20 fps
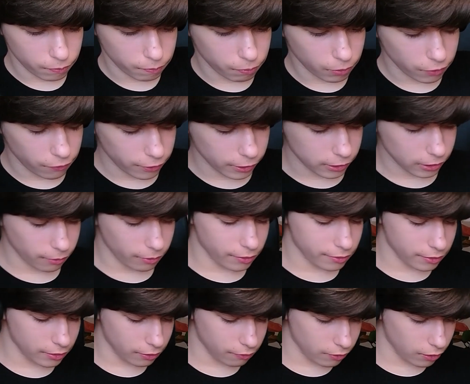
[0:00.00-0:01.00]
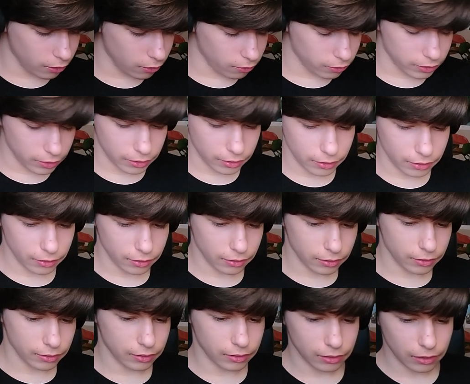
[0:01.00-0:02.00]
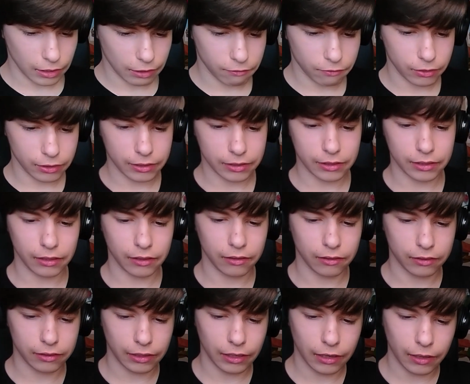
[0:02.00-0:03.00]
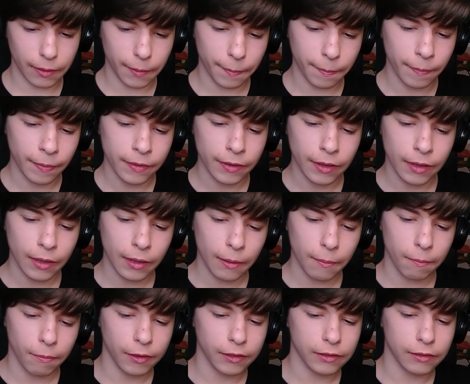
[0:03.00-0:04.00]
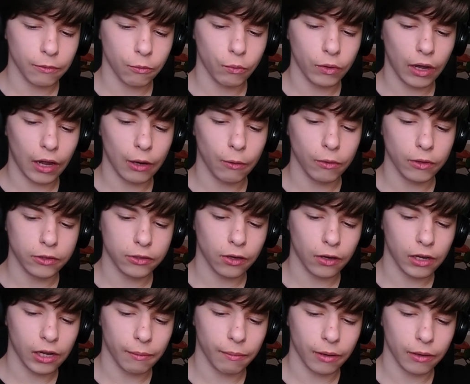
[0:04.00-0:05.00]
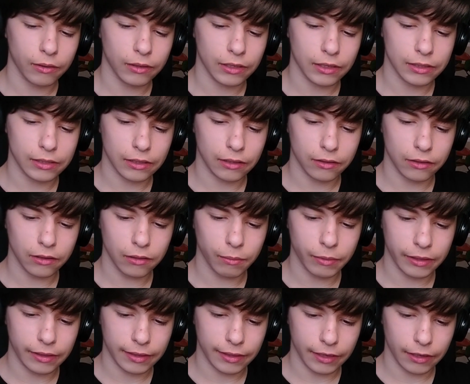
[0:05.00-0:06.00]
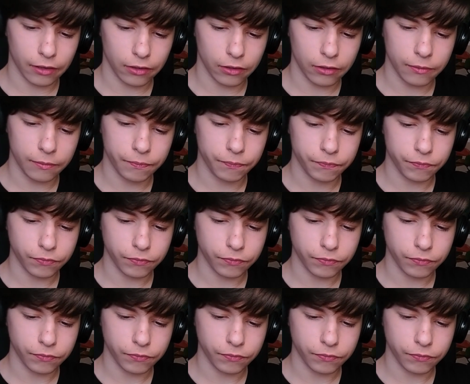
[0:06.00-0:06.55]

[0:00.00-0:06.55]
perfect, amazing videos, ideas every single time. But I will talk about this a little bit later.